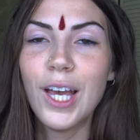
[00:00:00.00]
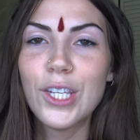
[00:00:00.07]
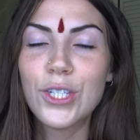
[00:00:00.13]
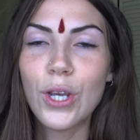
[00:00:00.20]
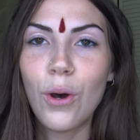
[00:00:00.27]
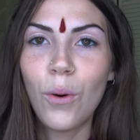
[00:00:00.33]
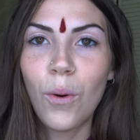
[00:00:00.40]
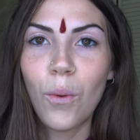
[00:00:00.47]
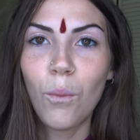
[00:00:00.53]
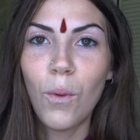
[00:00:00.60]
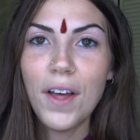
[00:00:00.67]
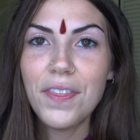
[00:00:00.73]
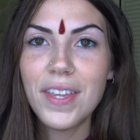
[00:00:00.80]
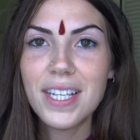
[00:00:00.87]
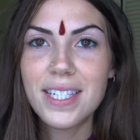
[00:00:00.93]
So
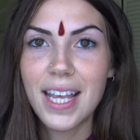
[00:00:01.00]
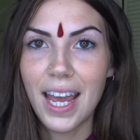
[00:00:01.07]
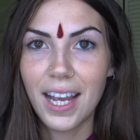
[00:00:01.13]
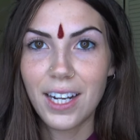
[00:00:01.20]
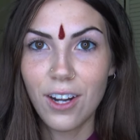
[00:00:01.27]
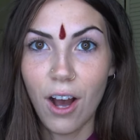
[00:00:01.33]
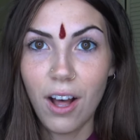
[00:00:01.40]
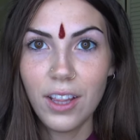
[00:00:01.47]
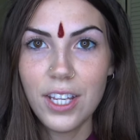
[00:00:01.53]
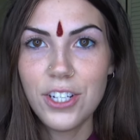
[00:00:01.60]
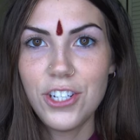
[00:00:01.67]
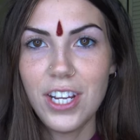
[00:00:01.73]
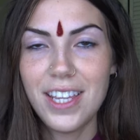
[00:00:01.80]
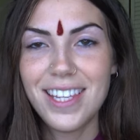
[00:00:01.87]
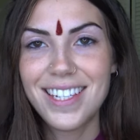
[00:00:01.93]
what this
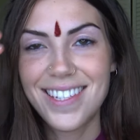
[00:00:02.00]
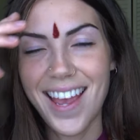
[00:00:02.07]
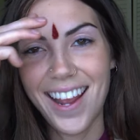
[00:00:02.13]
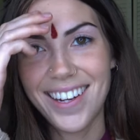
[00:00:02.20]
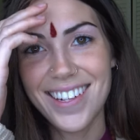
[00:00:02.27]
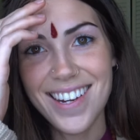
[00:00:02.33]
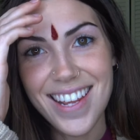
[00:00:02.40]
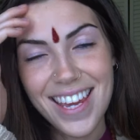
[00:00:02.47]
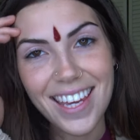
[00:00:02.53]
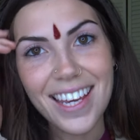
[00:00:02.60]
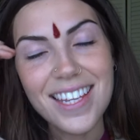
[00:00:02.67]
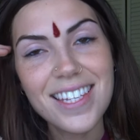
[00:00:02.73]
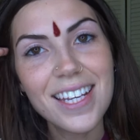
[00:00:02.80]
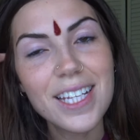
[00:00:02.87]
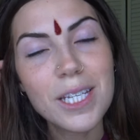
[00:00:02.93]

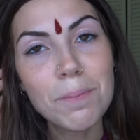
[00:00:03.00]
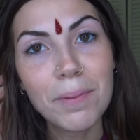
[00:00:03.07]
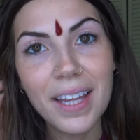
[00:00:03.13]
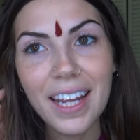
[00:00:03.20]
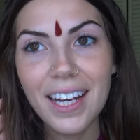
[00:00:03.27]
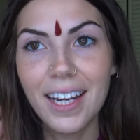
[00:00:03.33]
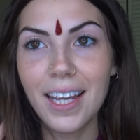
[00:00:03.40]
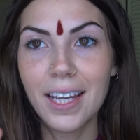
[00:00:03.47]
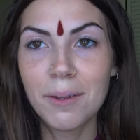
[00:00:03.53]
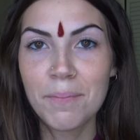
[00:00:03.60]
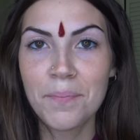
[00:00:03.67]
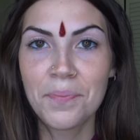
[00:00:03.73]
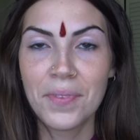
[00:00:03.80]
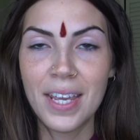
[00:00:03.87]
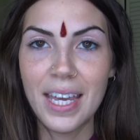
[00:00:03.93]
technique is explaining
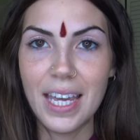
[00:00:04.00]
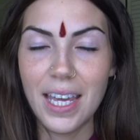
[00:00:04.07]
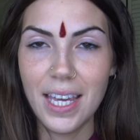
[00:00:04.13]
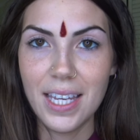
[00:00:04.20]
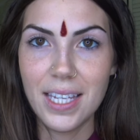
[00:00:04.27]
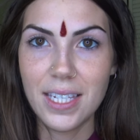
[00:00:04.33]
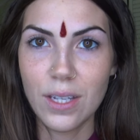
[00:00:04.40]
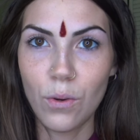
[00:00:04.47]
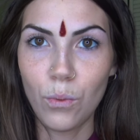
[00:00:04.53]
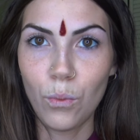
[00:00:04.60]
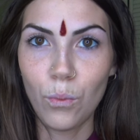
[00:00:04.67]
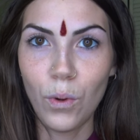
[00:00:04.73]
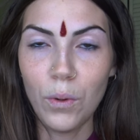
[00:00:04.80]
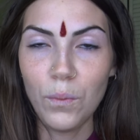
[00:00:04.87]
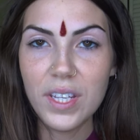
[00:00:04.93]
is
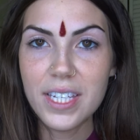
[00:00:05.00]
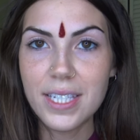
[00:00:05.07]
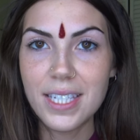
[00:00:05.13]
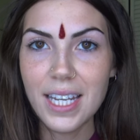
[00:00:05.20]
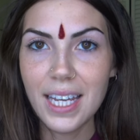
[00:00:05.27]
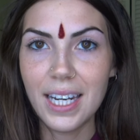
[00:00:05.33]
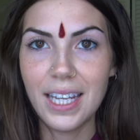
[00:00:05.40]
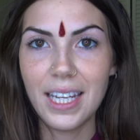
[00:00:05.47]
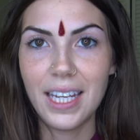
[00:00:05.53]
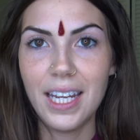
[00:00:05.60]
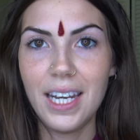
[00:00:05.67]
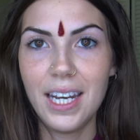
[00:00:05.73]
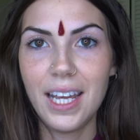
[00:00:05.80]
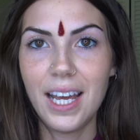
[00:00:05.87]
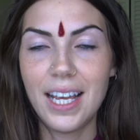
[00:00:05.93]
when we sit
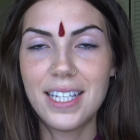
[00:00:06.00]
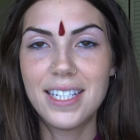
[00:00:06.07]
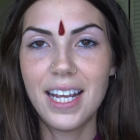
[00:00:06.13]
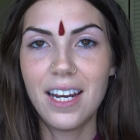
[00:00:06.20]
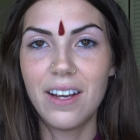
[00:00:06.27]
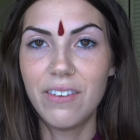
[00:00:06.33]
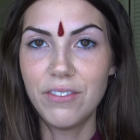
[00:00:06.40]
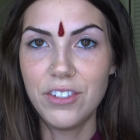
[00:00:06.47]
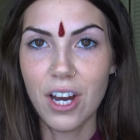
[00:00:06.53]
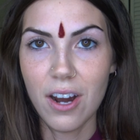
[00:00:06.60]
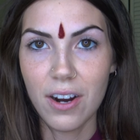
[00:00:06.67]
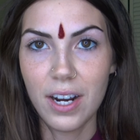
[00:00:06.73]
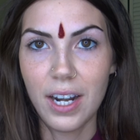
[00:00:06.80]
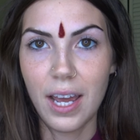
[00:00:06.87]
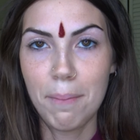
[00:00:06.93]
in a state of
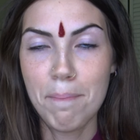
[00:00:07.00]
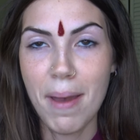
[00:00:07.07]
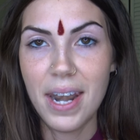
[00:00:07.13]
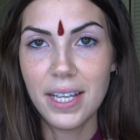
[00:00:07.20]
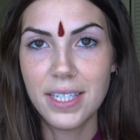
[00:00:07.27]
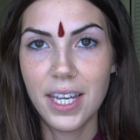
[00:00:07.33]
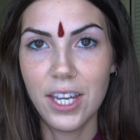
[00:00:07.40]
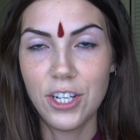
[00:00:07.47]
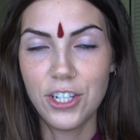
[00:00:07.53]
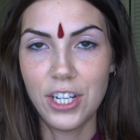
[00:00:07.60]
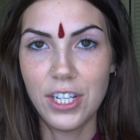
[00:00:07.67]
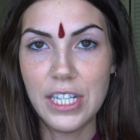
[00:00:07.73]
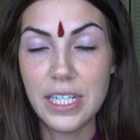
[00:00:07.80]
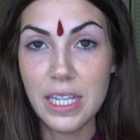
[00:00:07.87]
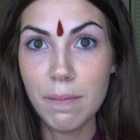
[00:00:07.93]
dharana,
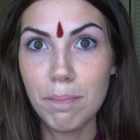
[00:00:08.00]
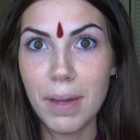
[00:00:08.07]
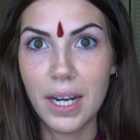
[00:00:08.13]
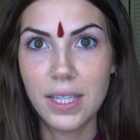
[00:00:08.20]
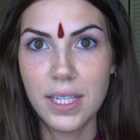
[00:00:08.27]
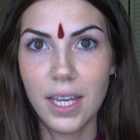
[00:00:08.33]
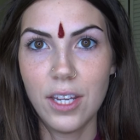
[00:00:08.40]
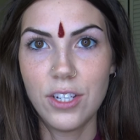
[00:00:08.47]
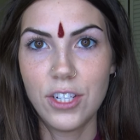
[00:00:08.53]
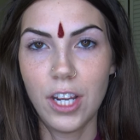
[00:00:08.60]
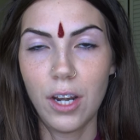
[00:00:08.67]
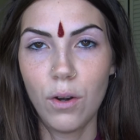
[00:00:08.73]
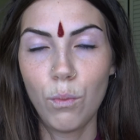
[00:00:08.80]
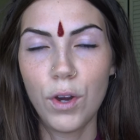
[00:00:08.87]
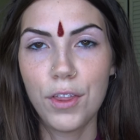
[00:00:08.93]
meditation, deep
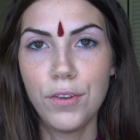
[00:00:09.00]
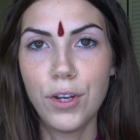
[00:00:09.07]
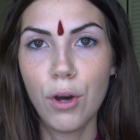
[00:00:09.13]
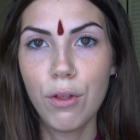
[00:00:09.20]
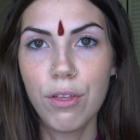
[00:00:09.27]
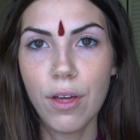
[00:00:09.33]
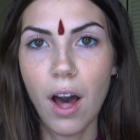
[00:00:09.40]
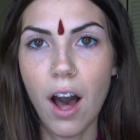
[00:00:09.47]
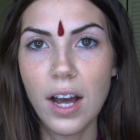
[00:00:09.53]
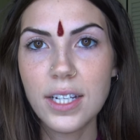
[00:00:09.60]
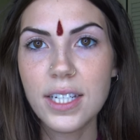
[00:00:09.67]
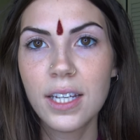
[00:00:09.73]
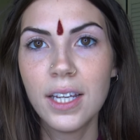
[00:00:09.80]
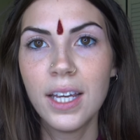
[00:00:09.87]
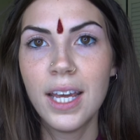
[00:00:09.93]
meditation with no
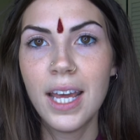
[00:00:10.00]
thought,